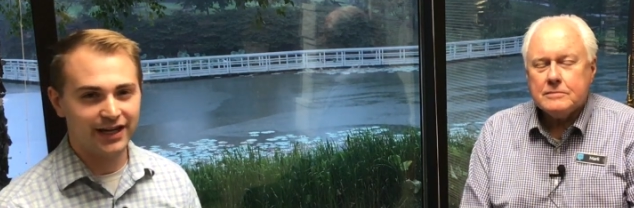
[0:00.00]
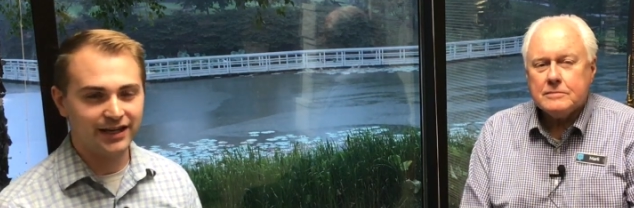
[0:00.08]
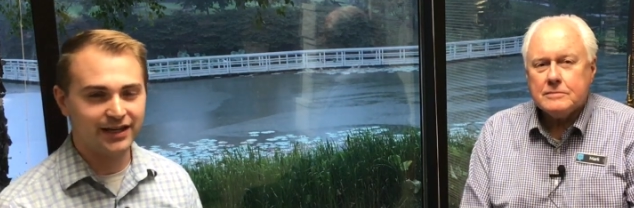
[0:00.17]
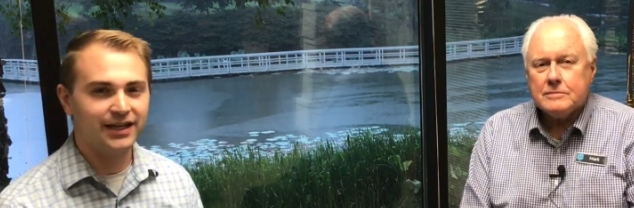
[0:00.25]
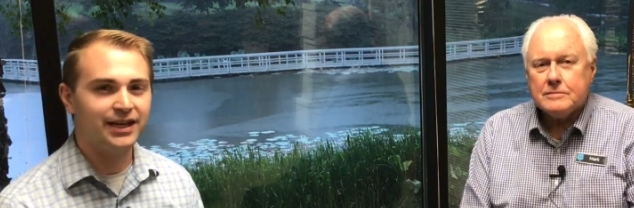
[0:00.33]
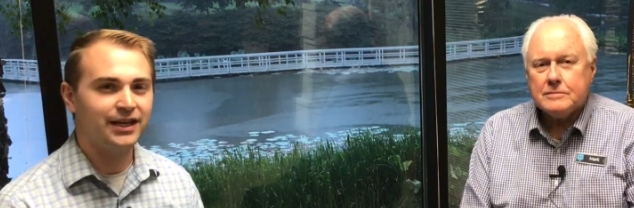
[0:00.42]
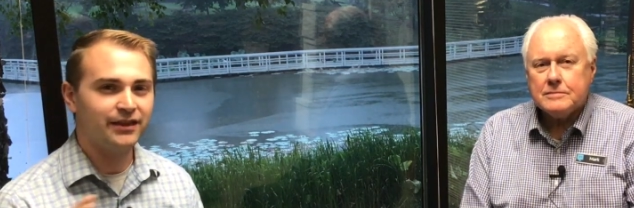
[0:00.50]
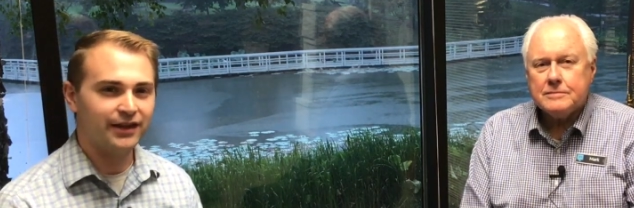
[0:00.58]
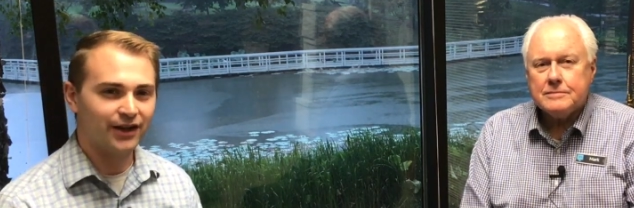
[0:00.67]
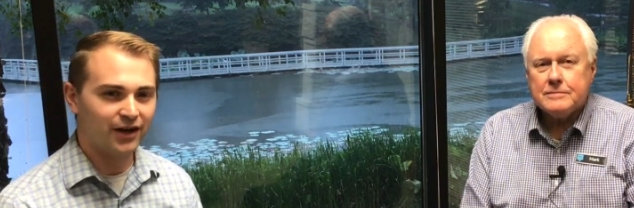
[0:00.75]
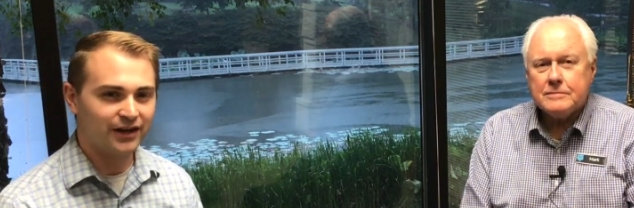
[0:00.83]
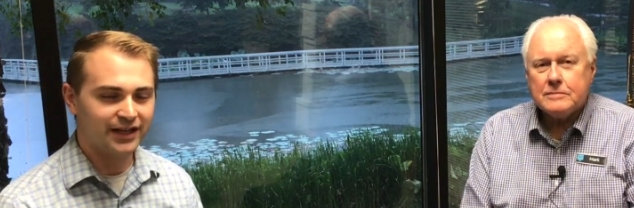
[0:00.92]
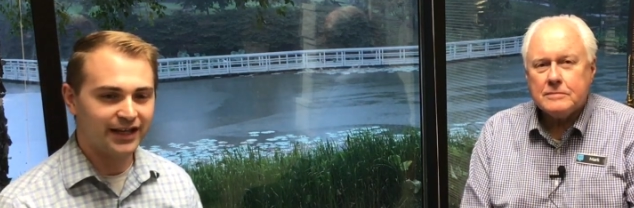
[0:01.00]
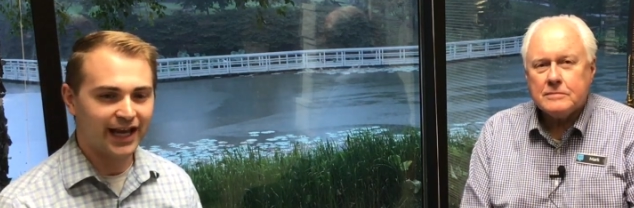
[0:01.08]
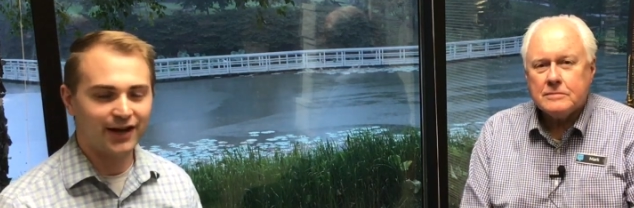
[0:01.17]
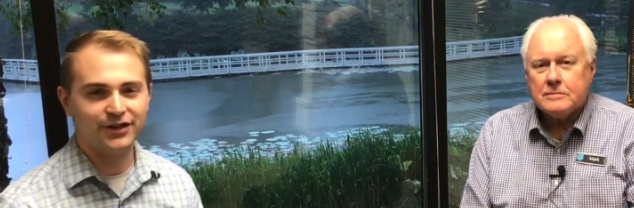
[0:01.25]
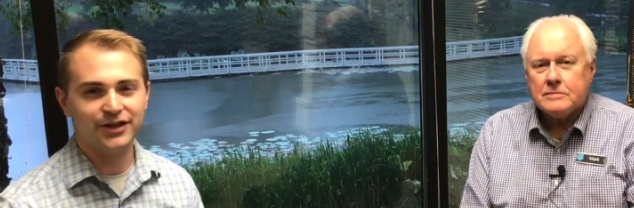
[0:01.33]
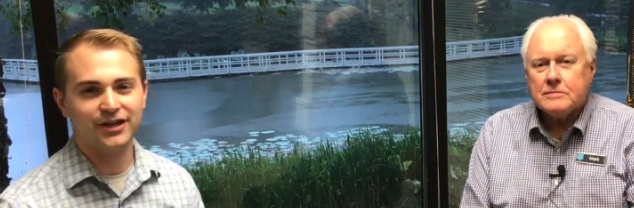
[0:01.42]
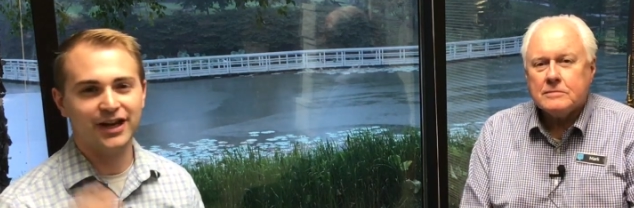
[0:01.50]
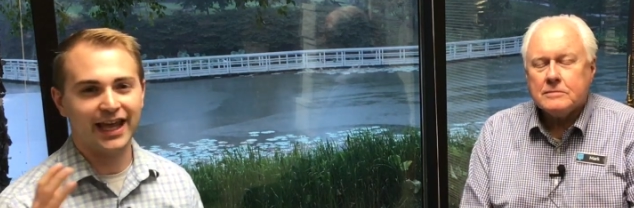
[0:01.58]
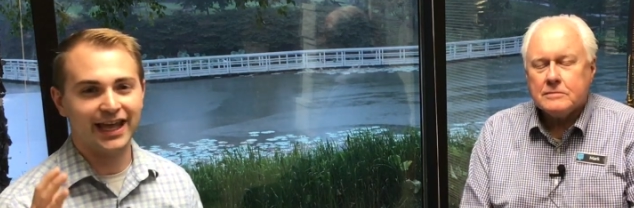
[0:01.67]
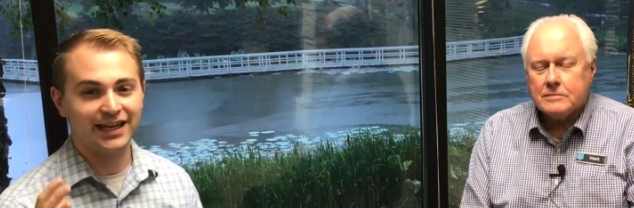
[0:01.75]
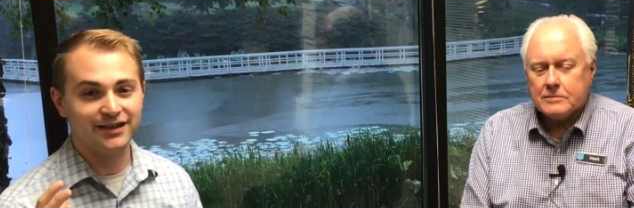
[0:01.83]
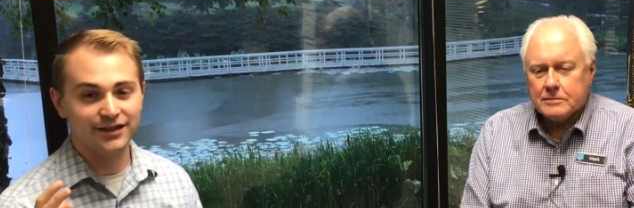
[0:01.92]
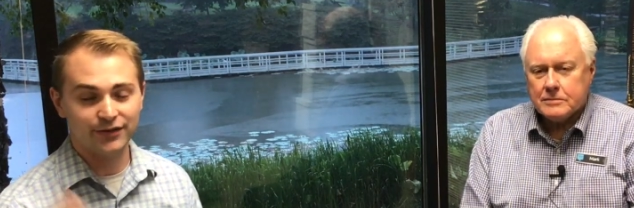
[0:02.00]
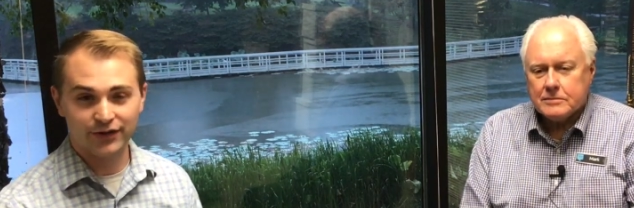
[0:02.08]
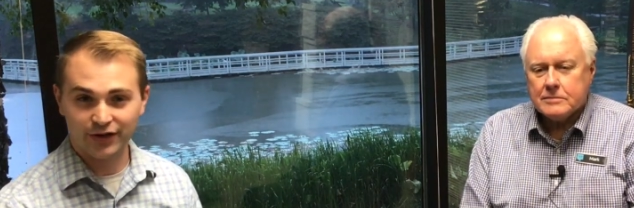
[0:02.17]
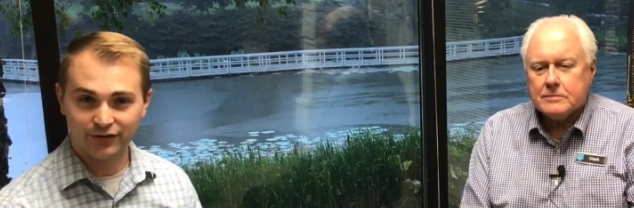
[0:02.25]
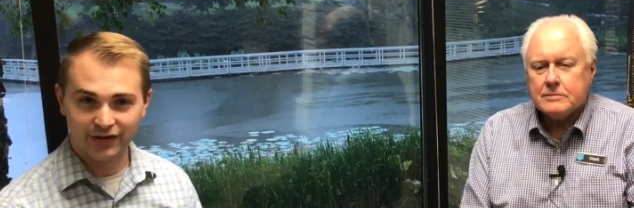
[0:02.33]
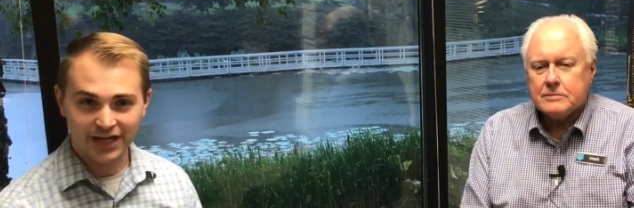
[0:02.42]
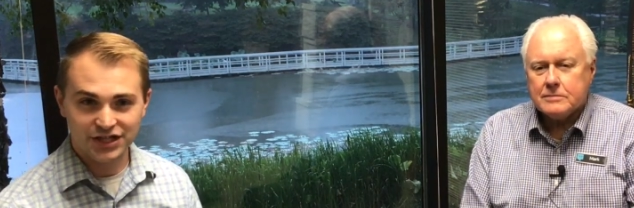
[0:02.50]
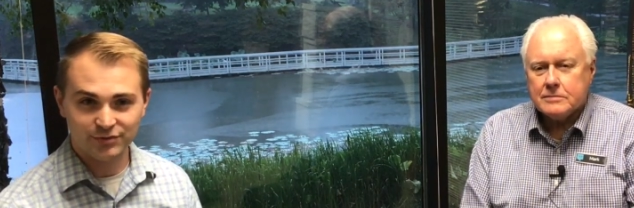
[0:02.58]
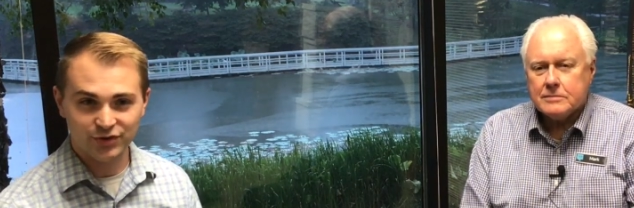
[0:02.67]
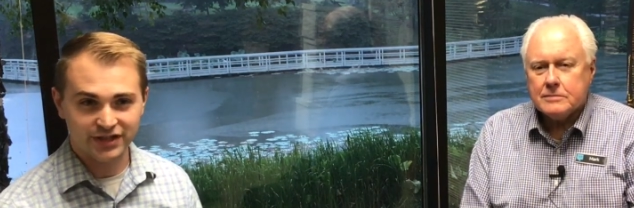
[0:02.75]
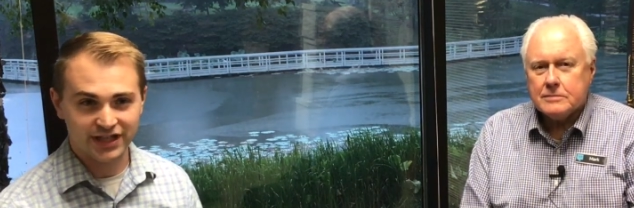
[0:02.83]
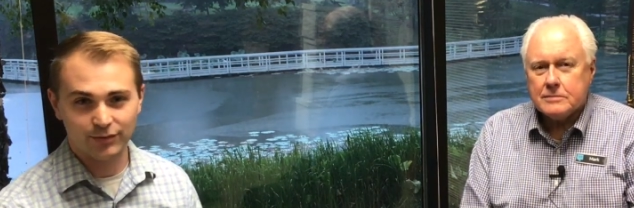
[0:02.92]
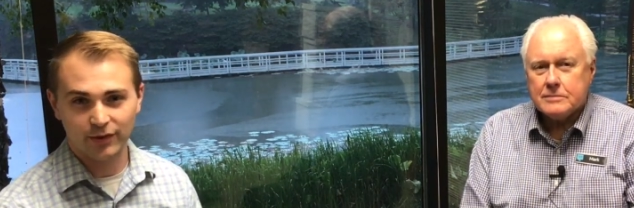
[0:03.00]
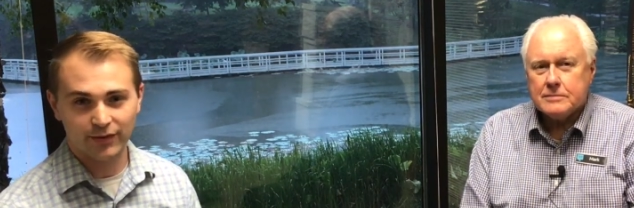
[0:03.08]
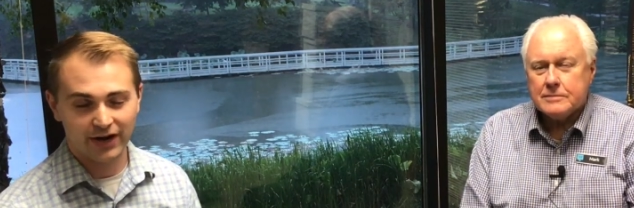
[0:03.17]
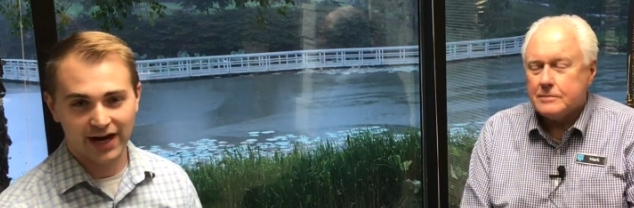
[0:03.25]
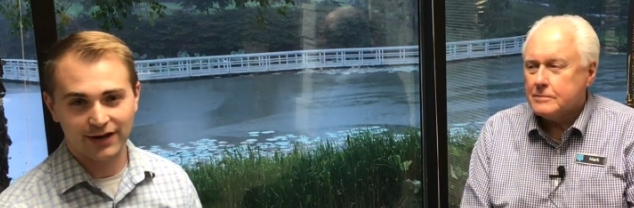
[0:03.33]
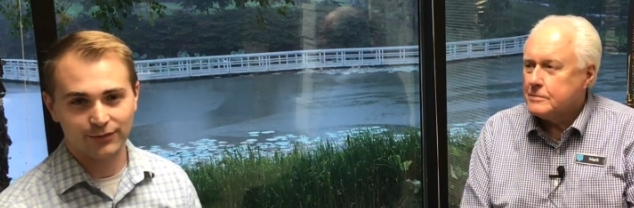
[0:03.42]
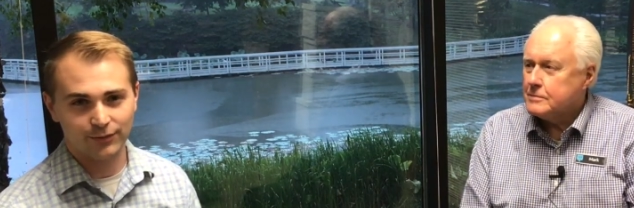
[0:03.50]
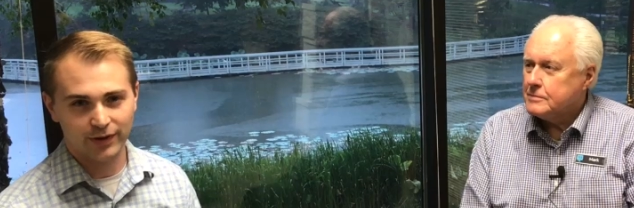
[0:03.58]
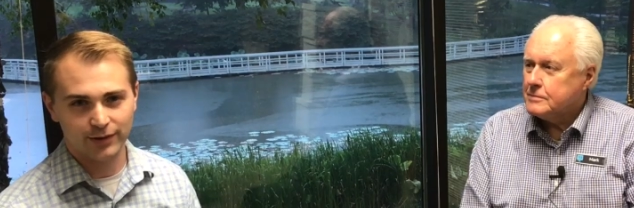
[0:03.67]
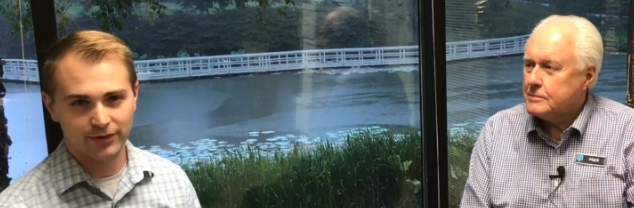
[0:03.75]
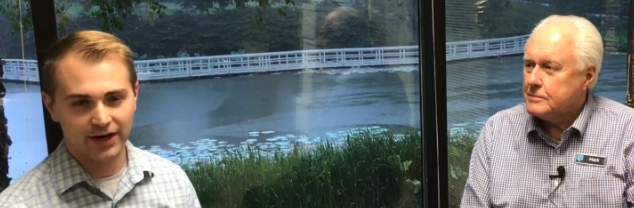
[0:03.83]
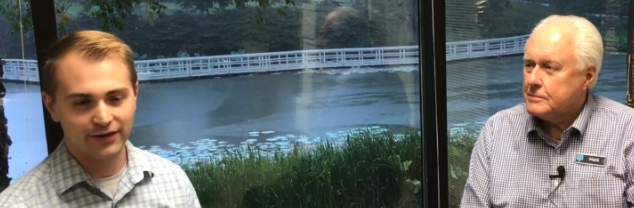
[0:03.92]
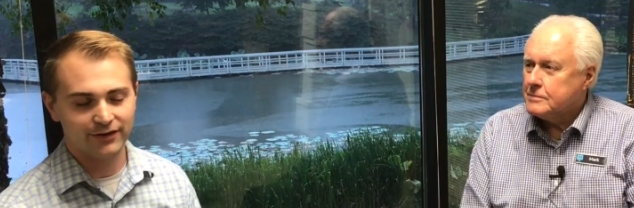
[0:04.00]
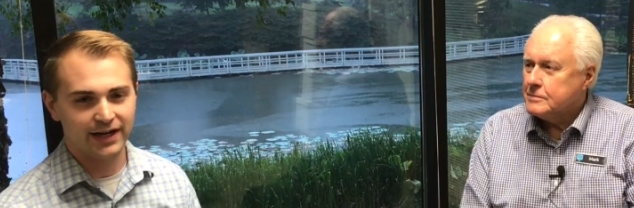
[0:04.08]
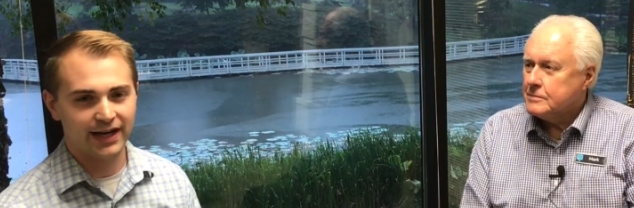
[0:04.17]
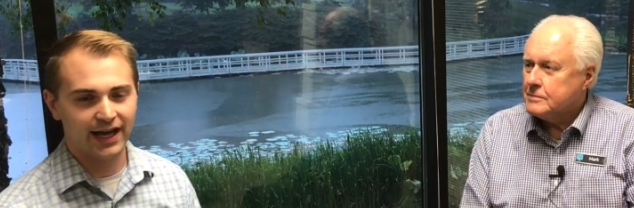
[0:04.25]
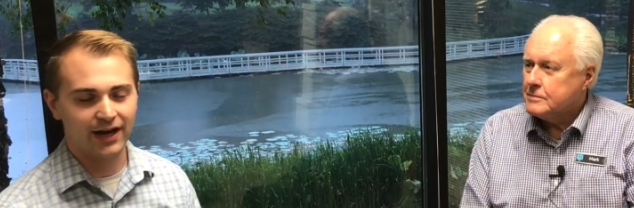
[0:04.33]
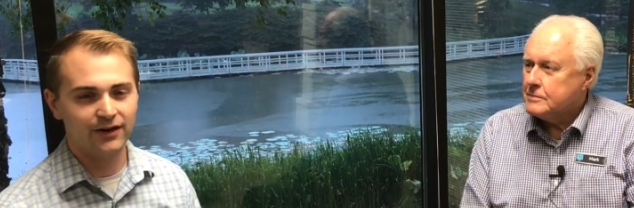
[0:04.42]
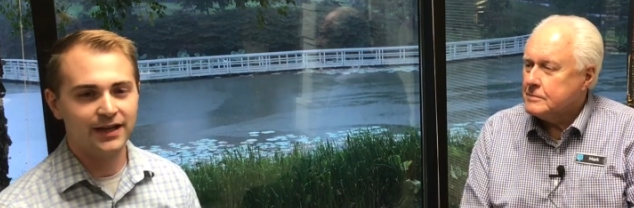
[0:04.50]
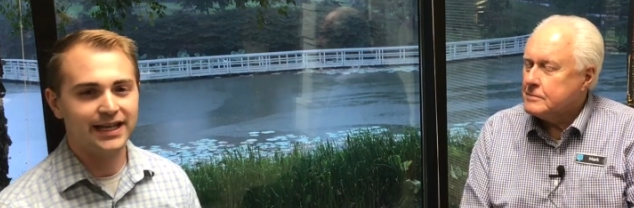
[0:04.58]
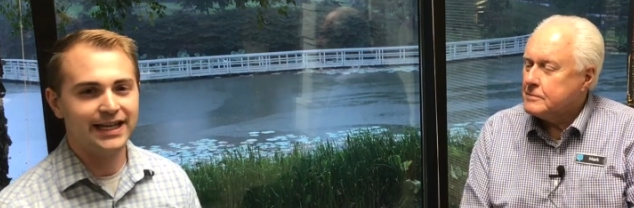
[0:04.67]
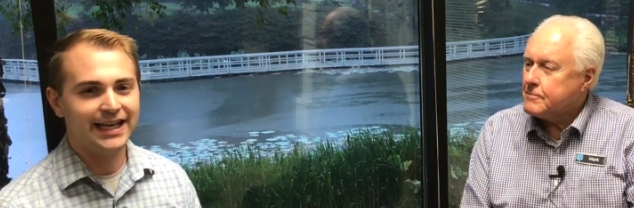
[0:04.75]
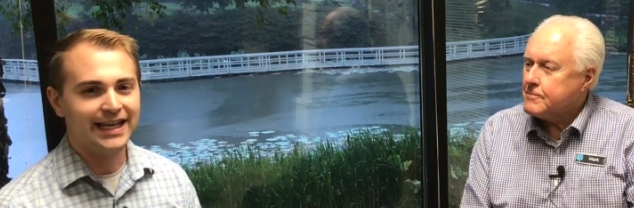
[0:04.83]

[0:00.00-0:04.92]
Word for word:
Speaker 1: created the Ark Encounter and the Creation Museum, where we're at, where we're at right now.